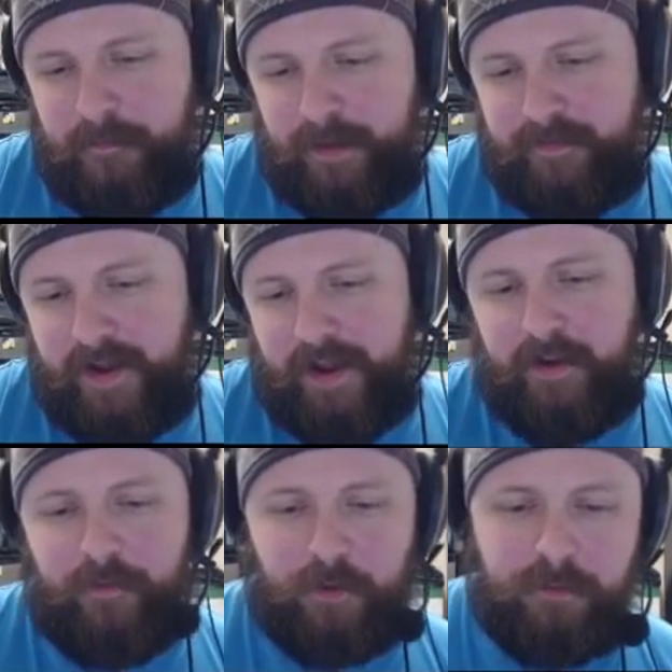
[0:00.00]
Big fan
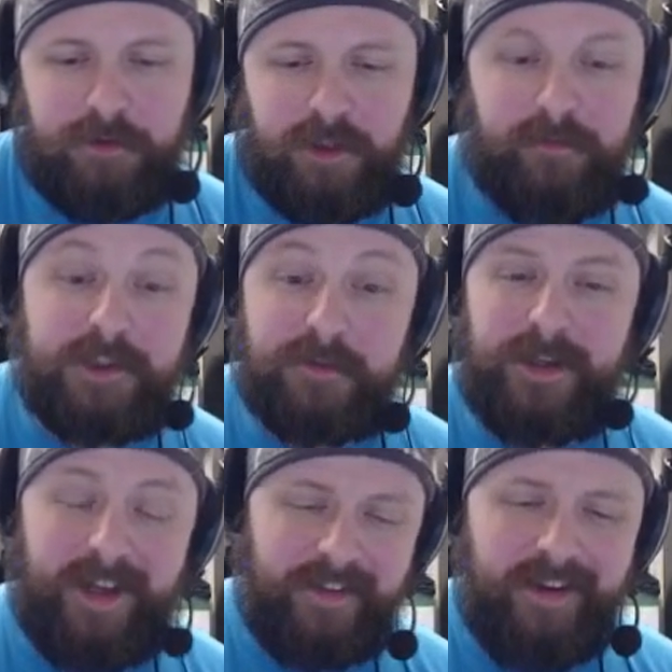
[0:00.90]
of Earthworm Jim since the
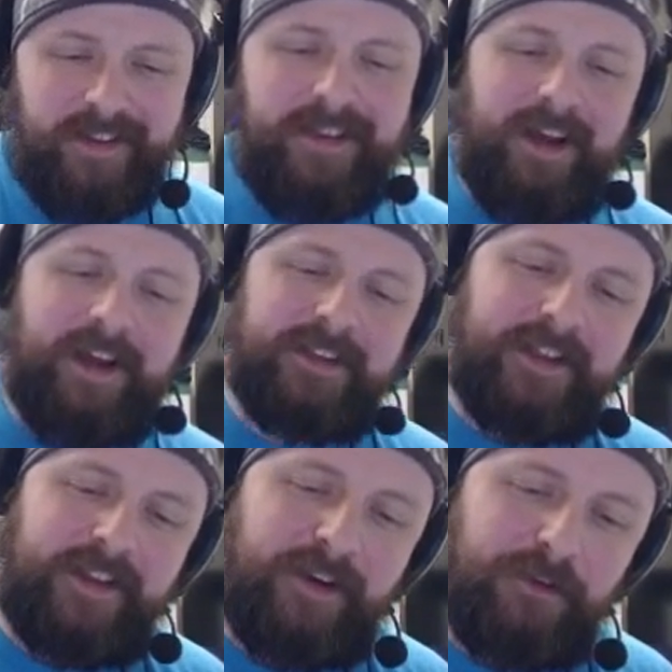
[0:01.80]
beginning. I
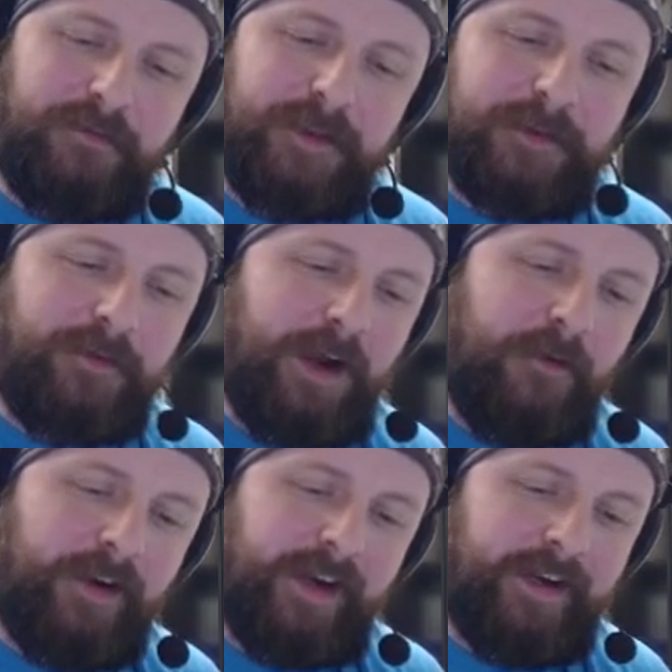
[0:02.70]
think Earthworm Jim is why I
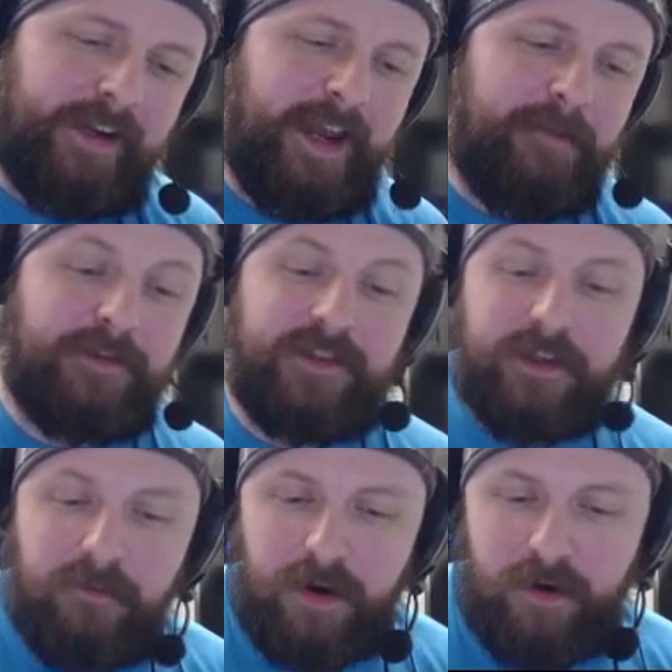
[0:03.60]
wanted to get into games. I was
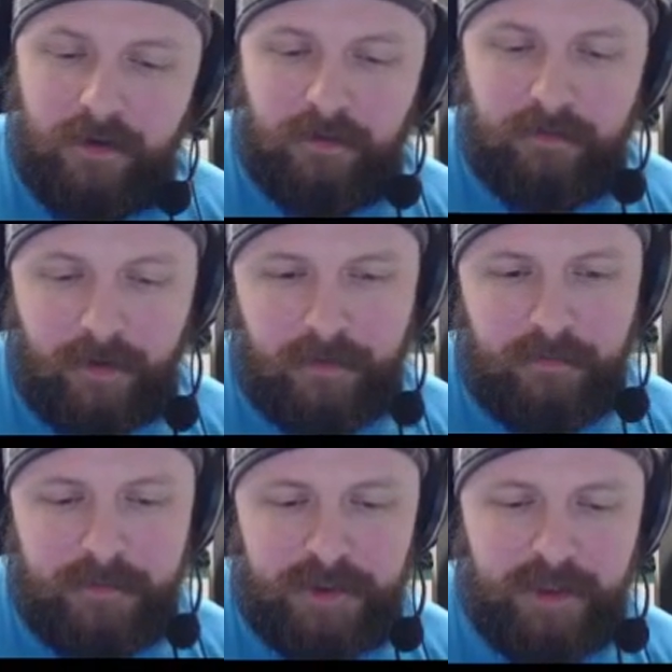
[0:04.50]
like, whoa,
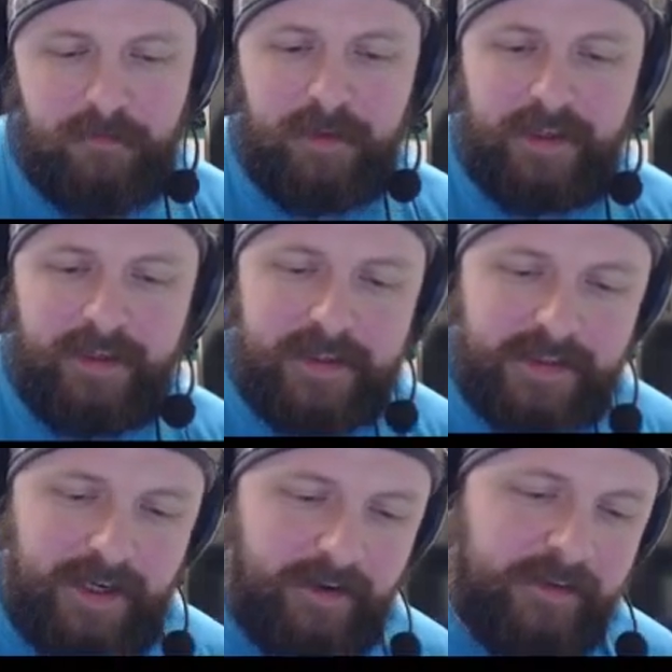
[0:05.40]
Earthworm Jim. Like, that's a
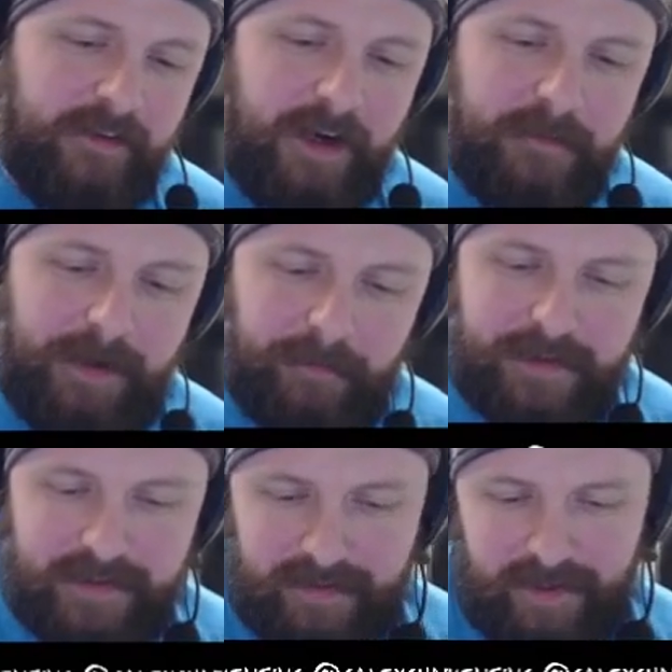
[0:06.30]
character. I can make up
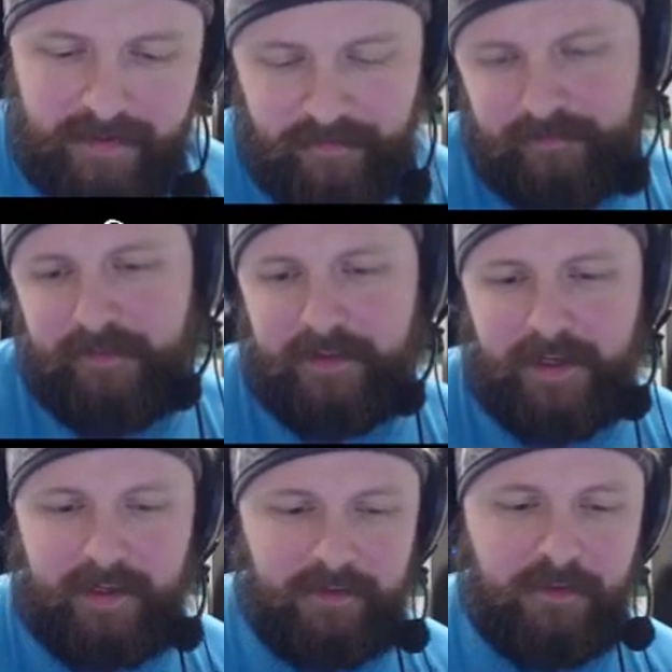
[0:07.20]
guys like that.
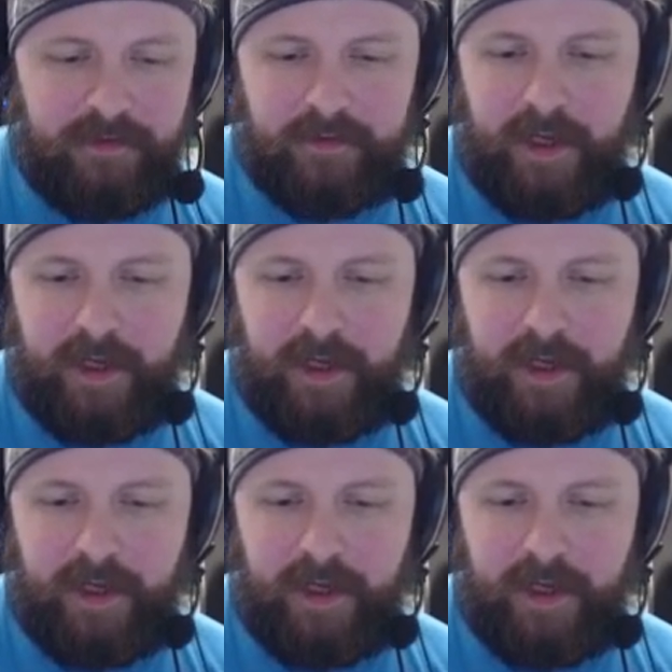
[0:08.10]
Yeah. Good old Doug